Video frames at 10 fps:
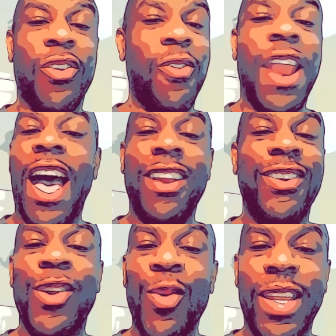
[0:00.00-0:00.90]
they're
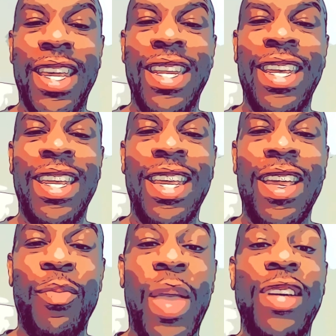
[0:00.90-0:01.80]
not doing it
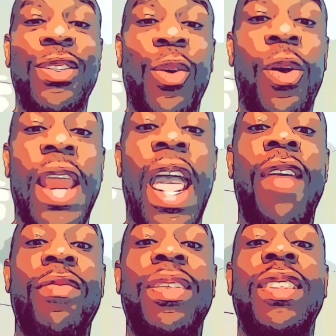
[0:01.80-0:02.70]
based on
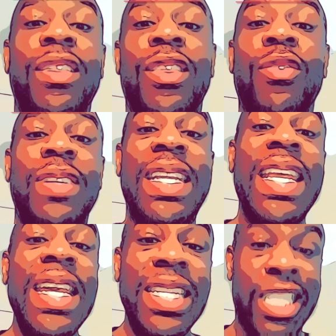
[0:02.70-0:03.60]
everything that they're
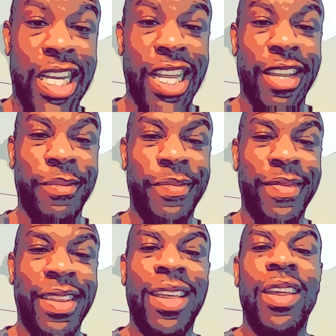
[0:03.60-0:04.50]
teaching.
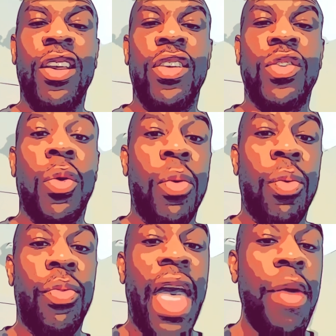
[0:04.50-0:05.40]
So
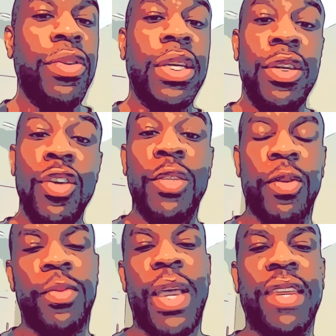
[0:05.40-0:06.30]
that was a huge
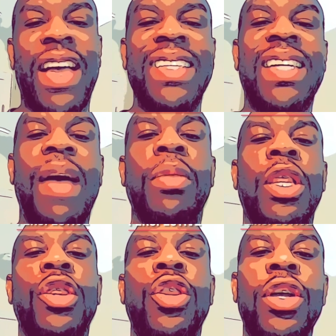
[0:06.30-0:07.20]
perspective. I stopped
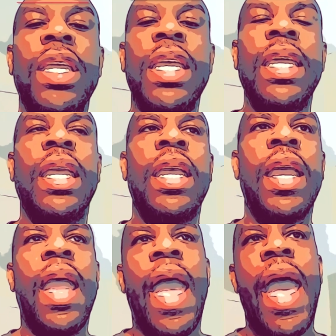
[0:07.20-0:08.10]
looking
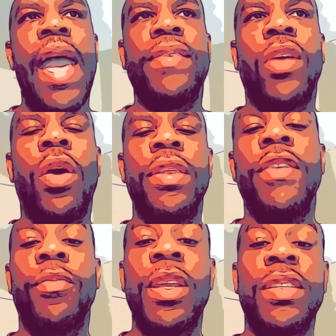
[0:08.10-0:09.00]
at all the
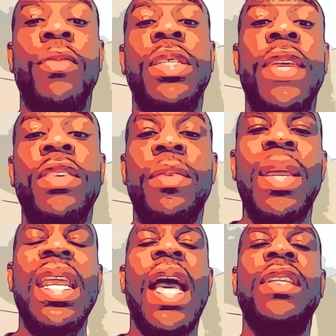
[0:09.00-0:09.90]
information that was given to
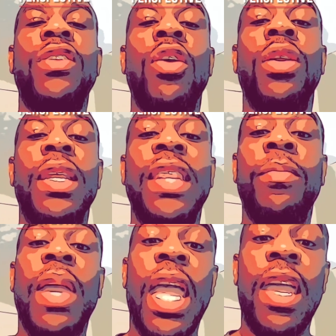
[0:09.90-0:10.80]
me I started looking at the
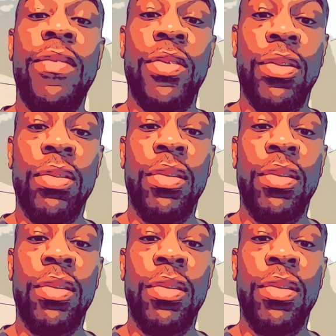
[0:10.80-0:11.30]
behavior.